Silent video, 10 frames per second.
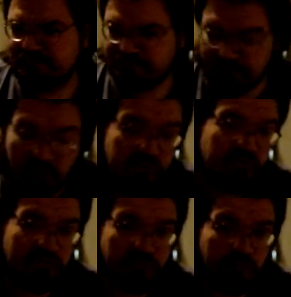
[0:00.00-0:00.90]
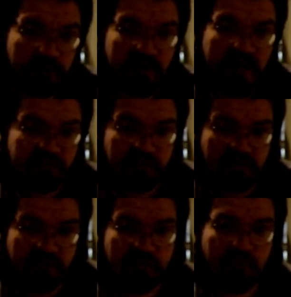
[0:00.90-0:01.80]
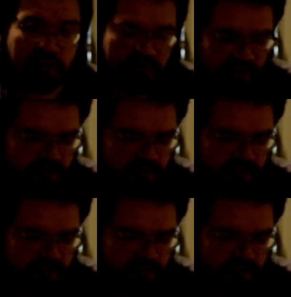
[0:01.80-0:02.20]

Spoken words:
merchants would actually insure their